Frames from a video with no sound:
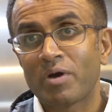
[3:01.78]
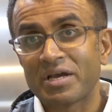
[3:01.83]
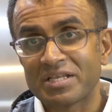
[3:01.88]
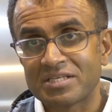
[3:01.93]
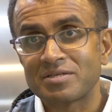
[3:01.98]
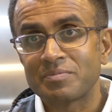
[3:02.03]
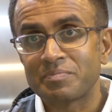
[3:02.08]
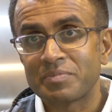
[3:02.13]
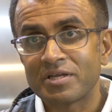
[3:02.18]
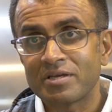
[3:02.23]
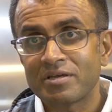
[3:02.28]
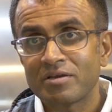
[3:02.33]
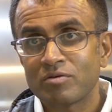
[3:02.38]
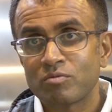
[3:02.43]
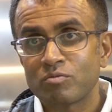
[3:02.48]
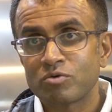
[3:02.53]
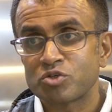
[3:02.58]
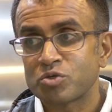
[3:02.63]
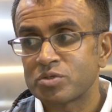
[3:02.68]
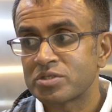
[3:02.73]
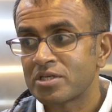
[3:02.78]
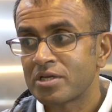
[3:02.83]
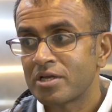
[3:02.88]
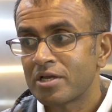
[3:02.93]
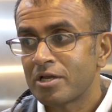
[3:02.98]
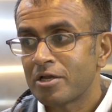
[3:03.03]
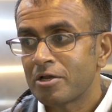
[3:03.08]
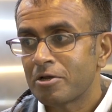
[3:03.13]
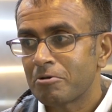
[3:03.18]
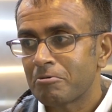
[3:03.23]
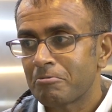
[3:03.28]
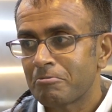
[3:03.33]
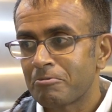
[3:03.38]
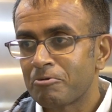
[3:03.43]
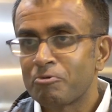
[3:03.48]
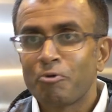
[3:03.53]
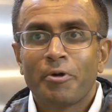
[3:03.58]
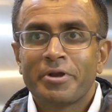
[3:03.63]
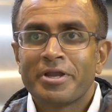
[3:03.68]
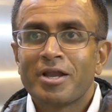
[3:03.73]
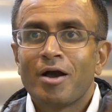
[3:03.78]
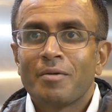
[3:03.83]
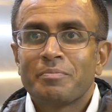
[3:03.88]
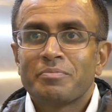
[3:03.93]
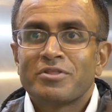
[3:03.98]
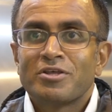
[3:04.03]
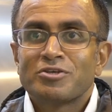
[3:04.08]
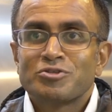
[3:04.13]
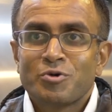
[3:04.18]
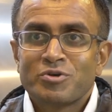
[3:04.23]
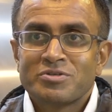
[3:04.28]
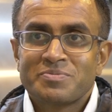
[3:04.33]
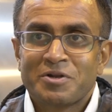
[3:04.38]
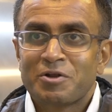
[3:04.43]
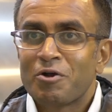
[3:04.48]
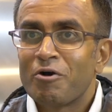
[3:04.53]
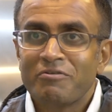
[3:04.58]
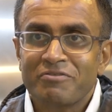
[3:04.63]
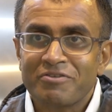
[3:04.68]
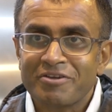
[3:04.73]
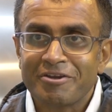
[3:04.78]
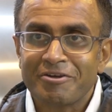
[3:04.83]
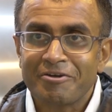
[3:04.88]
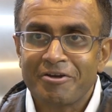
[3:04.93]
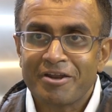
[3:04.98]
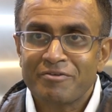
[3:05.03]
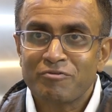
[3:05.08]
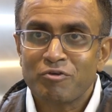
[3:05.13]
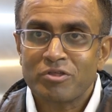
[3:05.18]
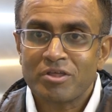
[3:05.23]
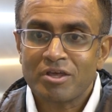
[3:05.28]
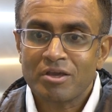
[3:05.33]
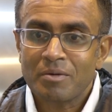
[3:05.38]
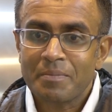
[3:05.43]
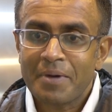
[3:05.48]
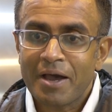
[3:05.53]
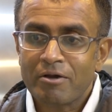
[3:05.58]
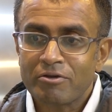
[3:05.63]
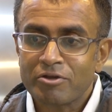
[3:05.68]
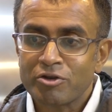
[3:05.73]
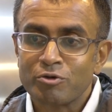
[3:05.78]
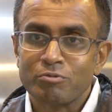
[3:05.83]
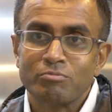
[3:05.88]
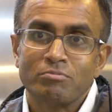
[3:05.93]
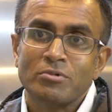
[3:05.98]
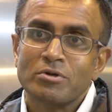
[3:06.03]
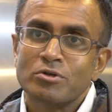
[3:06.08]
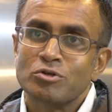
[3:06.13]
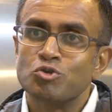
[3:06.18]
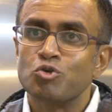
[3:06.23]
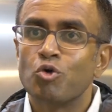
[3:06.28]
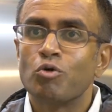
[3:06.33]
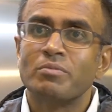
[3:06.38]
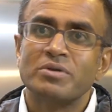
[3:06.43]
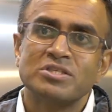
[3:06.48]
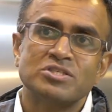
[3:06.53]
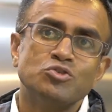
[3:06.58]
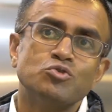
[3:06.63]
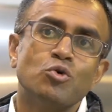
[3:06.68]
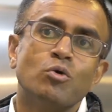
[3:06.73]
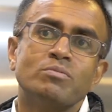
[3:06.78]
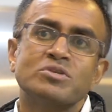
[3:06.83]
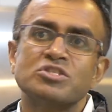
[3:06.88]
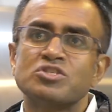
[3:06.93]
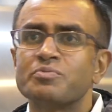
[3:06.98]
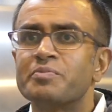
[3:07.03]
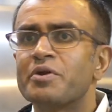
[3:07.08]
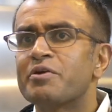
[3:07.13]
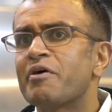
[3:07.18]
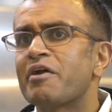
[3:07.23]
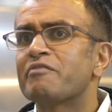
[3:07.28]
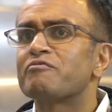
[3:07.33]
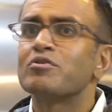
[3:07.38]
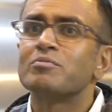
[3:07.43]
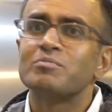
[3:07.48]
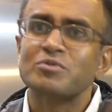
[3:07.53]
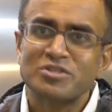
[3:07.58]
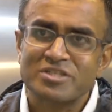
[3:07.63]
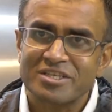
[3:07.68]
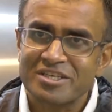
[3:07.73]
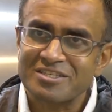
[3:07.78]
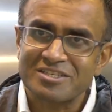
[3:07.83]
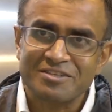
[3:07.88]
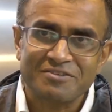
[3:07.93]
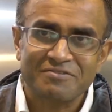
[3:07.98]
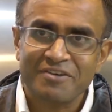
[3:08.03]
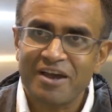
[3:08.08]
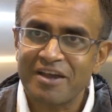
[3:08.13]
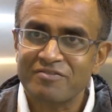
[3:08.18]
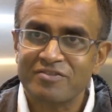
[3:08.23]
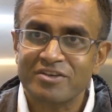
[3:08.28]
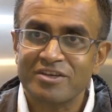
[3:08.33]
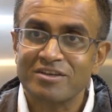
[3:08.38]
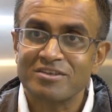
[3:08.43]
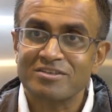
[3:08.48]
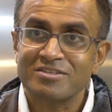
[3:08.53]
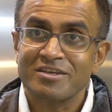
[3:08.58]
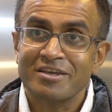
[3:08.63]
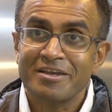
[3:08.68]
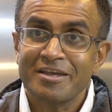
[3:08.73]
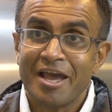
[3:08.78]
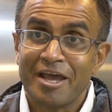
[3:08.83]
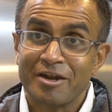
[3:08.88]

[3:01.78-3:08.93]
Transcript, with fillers: quite simply, which was growing up, there's always been coffee here. And if you think about, you know, Dormans, Dormans have been around for almost sixty-five years.